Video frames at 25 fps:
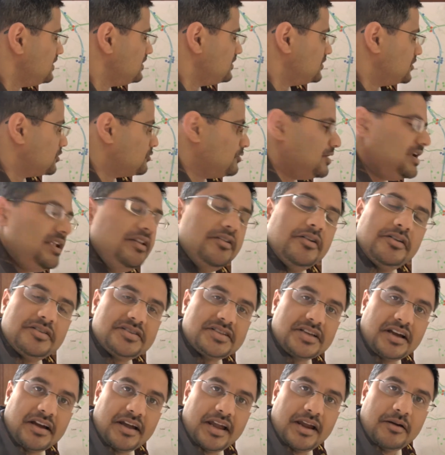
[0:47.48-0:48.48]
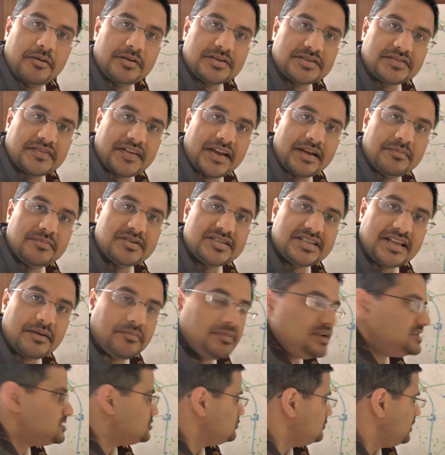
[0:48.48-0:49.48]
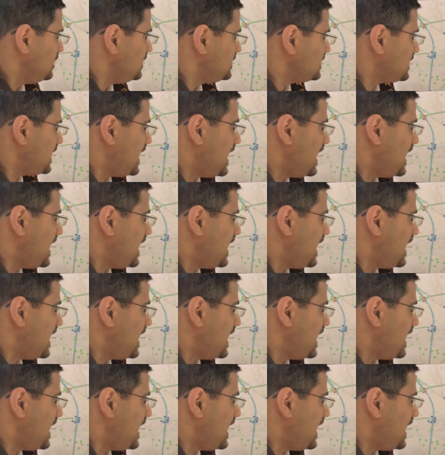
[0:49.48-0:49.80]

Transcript: the green dots are areas of Cambridge that we do like,